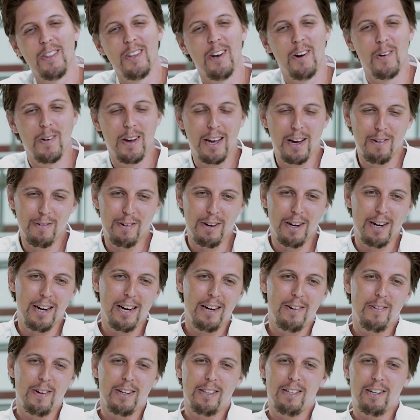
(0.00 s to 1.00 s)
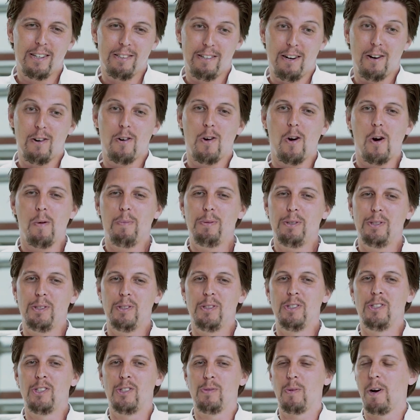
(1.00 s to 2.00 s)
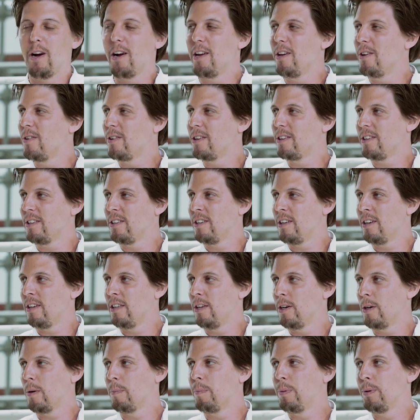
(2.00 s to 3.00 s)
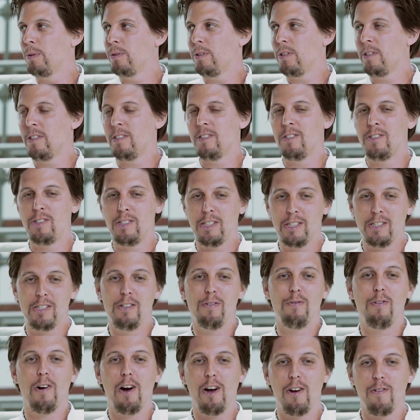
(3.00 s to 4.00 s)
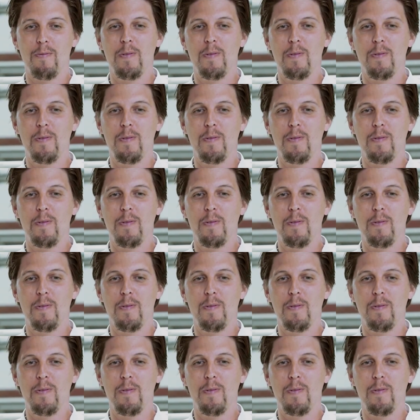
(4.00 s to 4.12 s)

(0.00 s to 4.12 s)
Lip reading: No, we have there are options where you can put in the 65